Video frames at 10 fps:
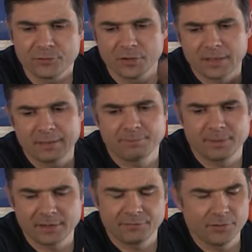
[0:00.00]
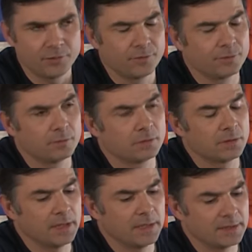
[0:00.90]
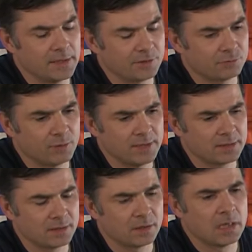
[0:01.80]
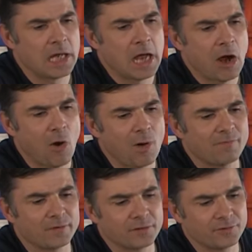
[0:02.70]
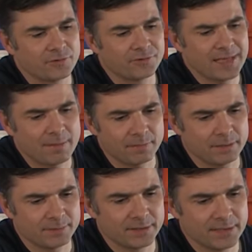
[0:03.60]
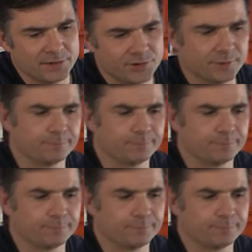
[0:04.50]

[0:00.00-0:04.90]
that bigger view it's great. However, there's a depth limitation.